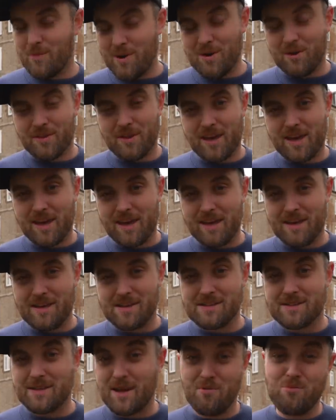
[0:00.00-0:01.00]
we got the
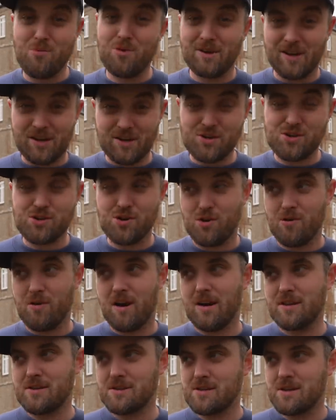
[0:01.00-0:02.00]
keys, they wouldn't insure
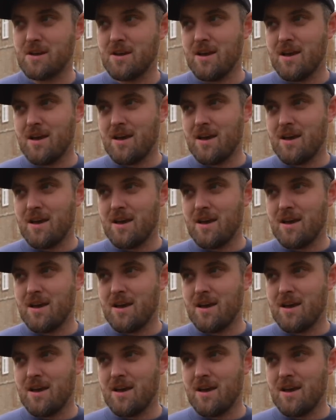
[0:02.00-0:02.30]
us.